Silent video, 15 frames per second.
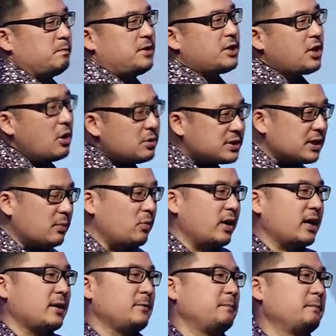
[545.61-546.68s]
to go
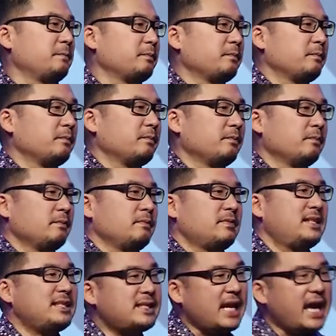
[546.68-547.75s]
somewhere,
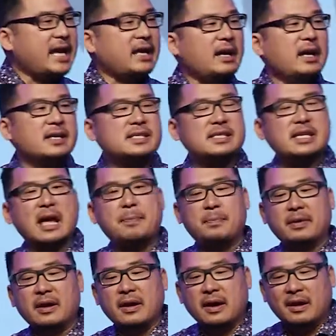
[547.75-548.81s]
to take a
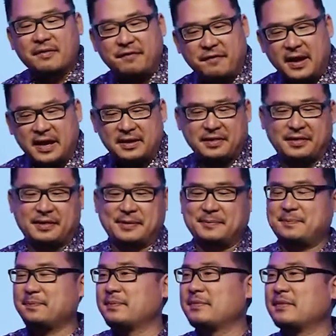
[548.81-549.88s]
step of faith.
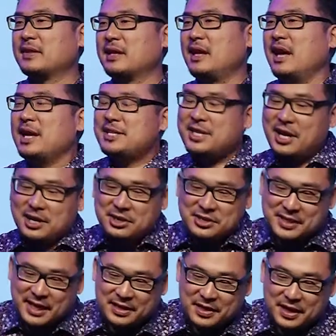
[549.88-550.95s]
See,
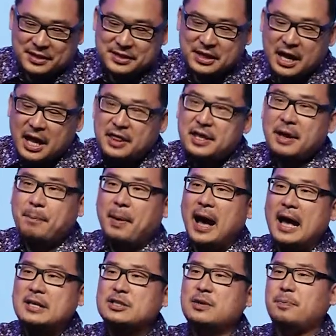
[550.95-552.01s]
understand this. The
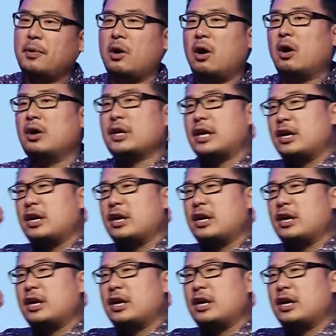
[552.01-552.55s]
Apostle Paul,